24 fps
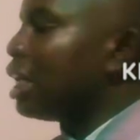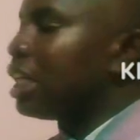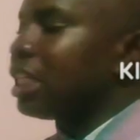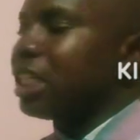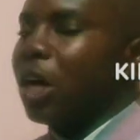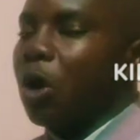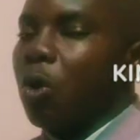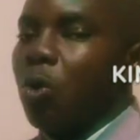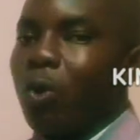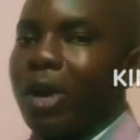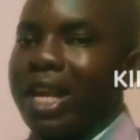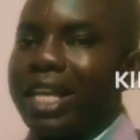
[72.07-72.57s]

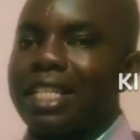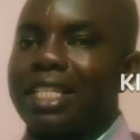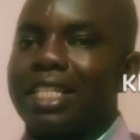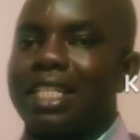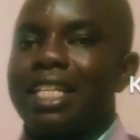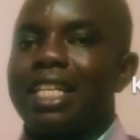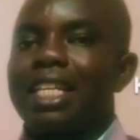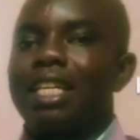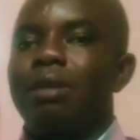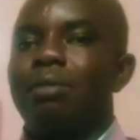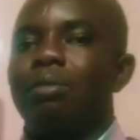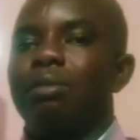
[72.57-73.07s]
that
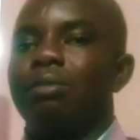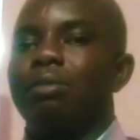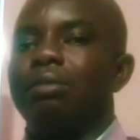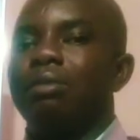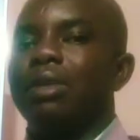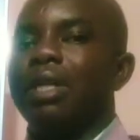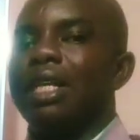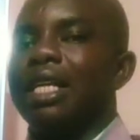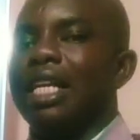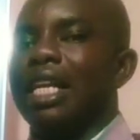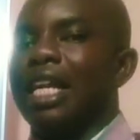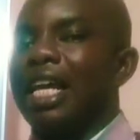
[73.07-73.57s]
awaits him
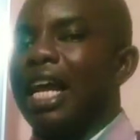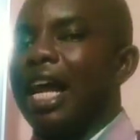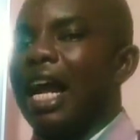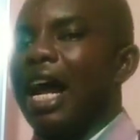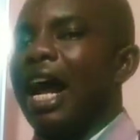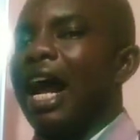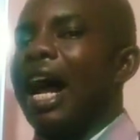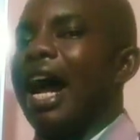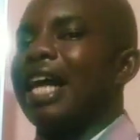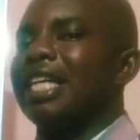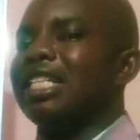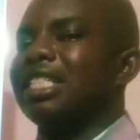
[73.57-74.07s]

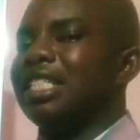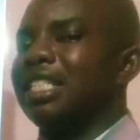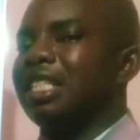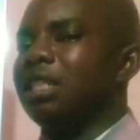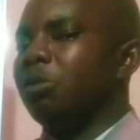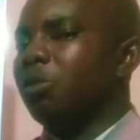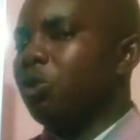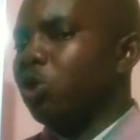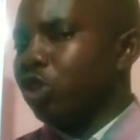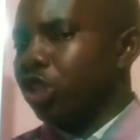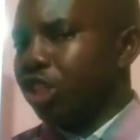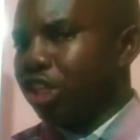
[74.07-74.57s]
at
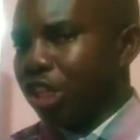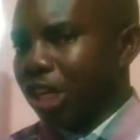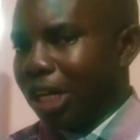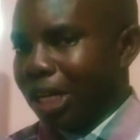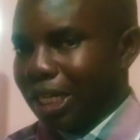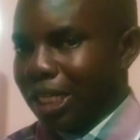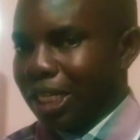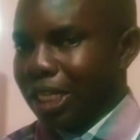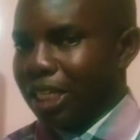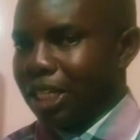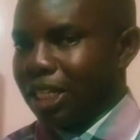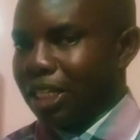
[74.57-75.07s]
the
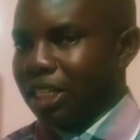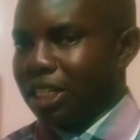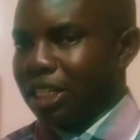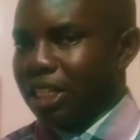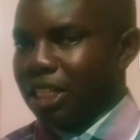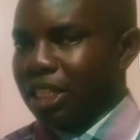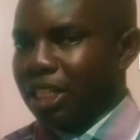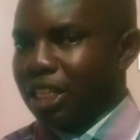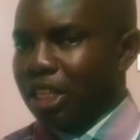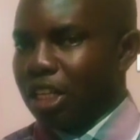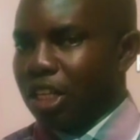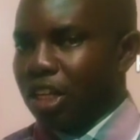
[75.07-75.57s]
mortuary.
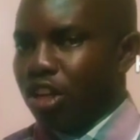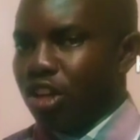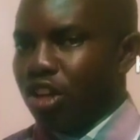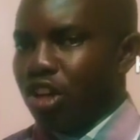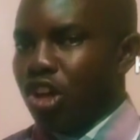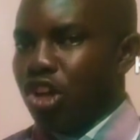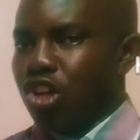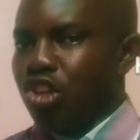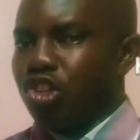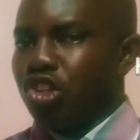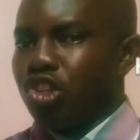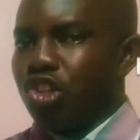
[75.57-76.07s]

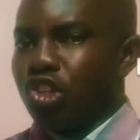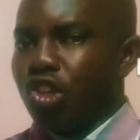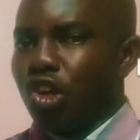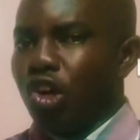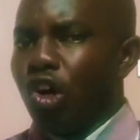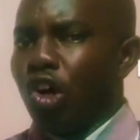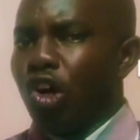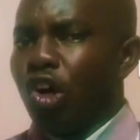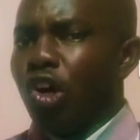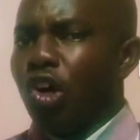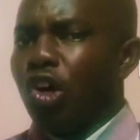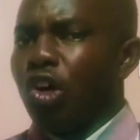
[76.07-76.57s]

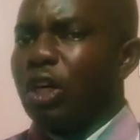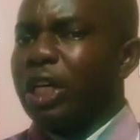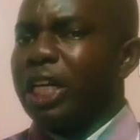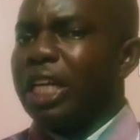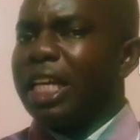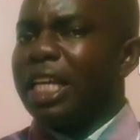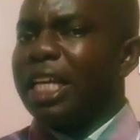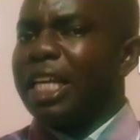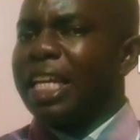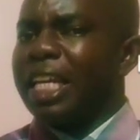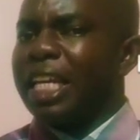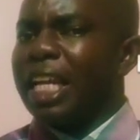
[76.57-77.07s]

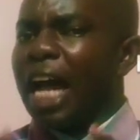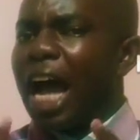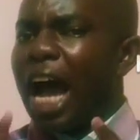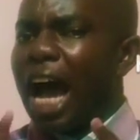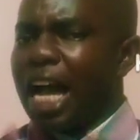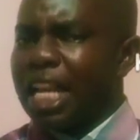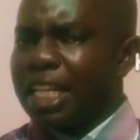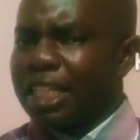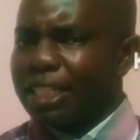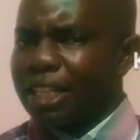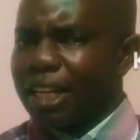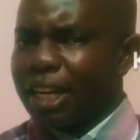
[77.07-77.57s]
So in
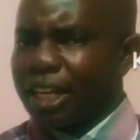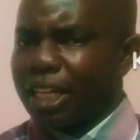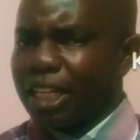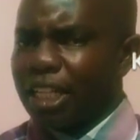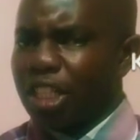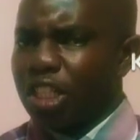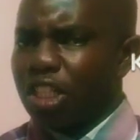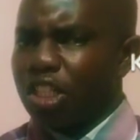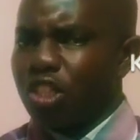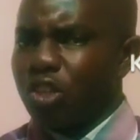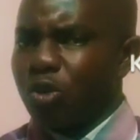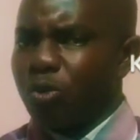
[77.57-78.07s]

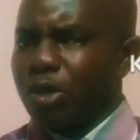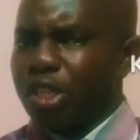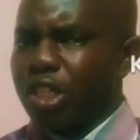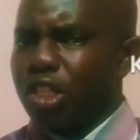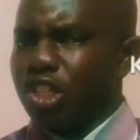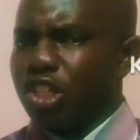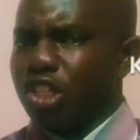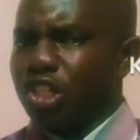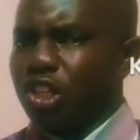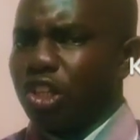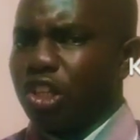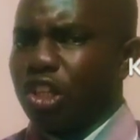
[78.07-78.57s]
answering this
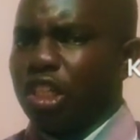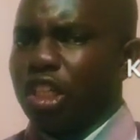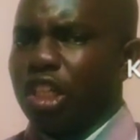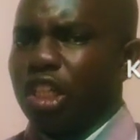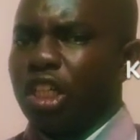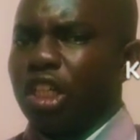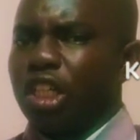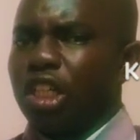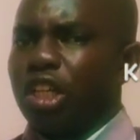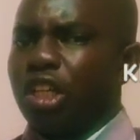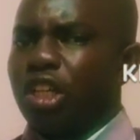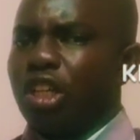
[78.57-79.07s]

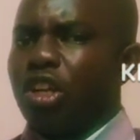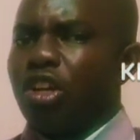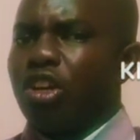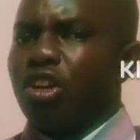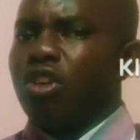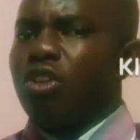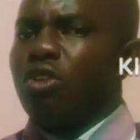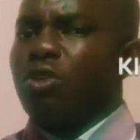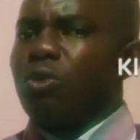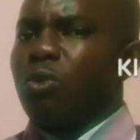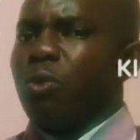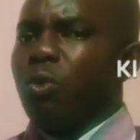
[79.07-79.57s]
question,
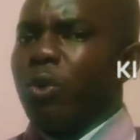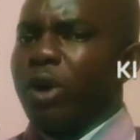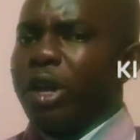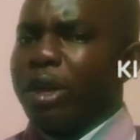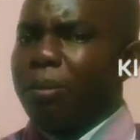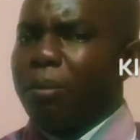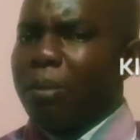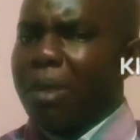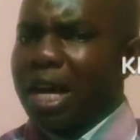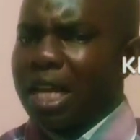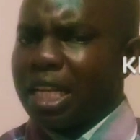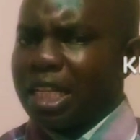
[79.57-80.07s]

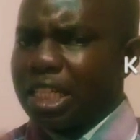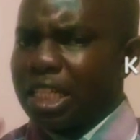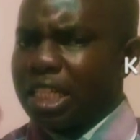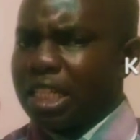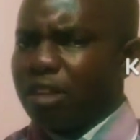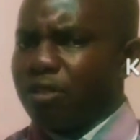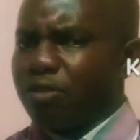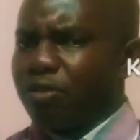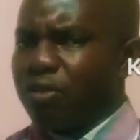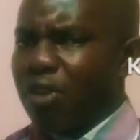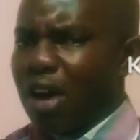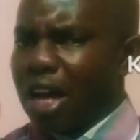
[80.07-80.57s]
we
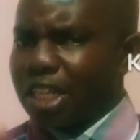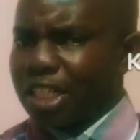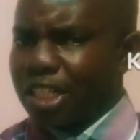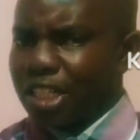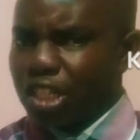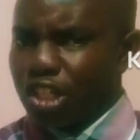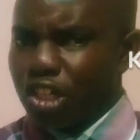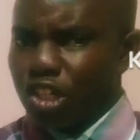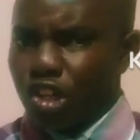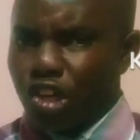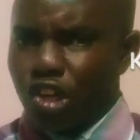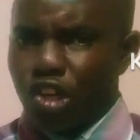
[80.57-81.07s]
must
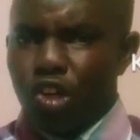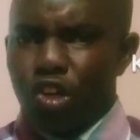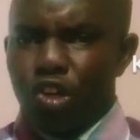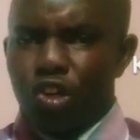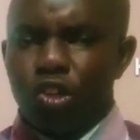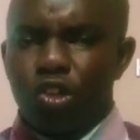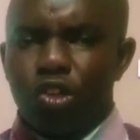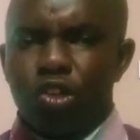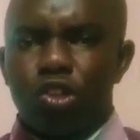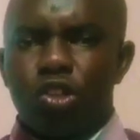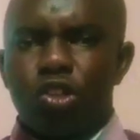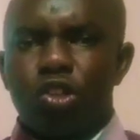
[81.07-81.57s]
first
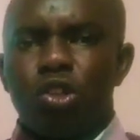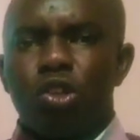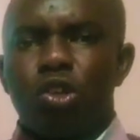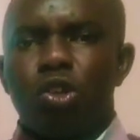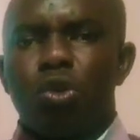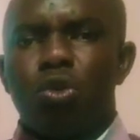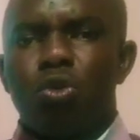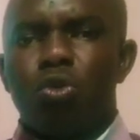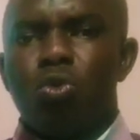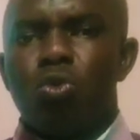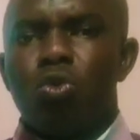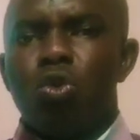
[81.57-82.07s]
know
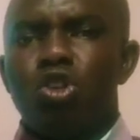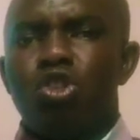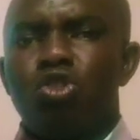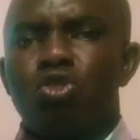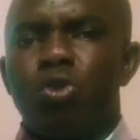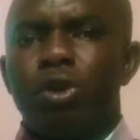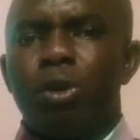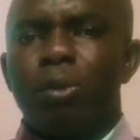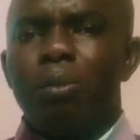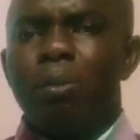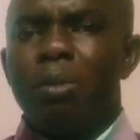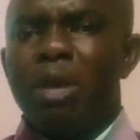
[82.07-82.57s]

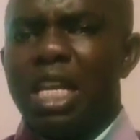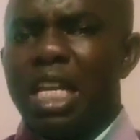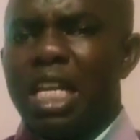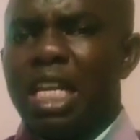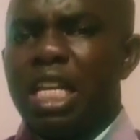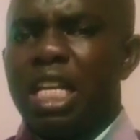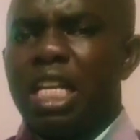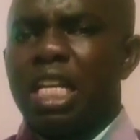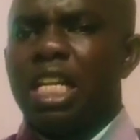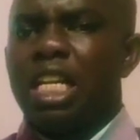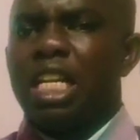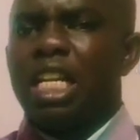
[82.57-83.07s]
what we
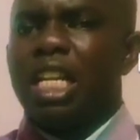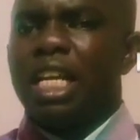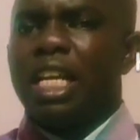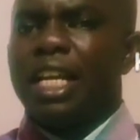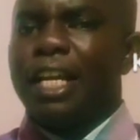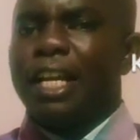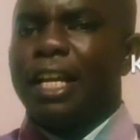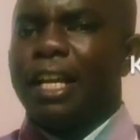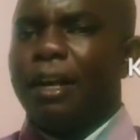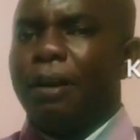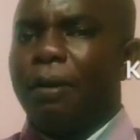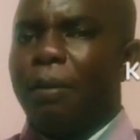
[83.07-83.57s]
mean
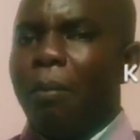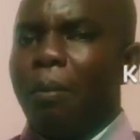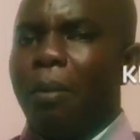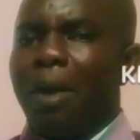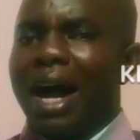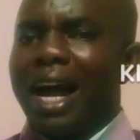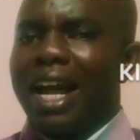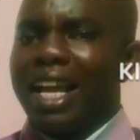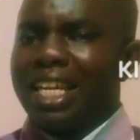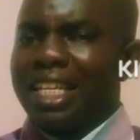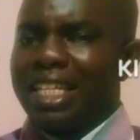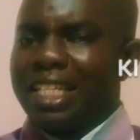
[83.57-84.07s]

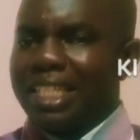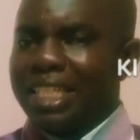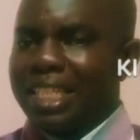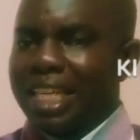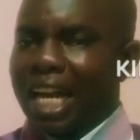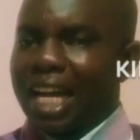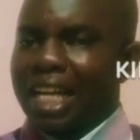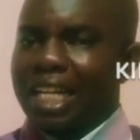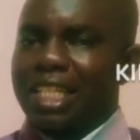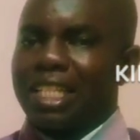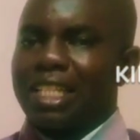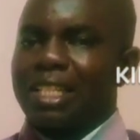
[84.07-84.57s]
by
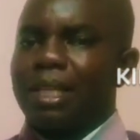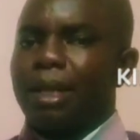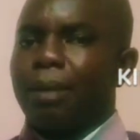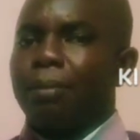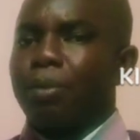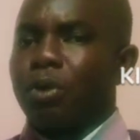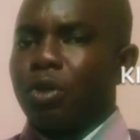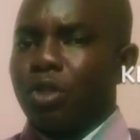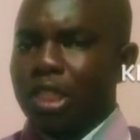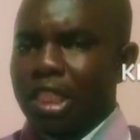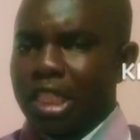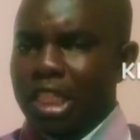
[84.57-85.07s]

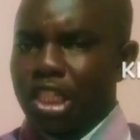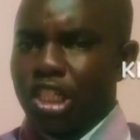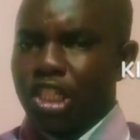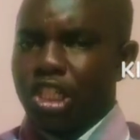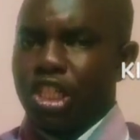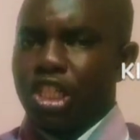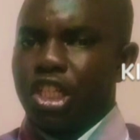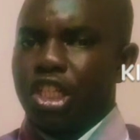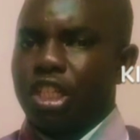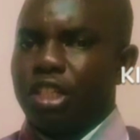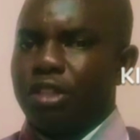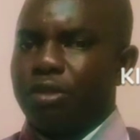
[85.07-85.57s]

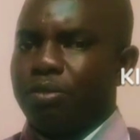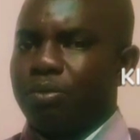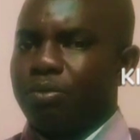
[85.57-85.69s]
juxtaposition.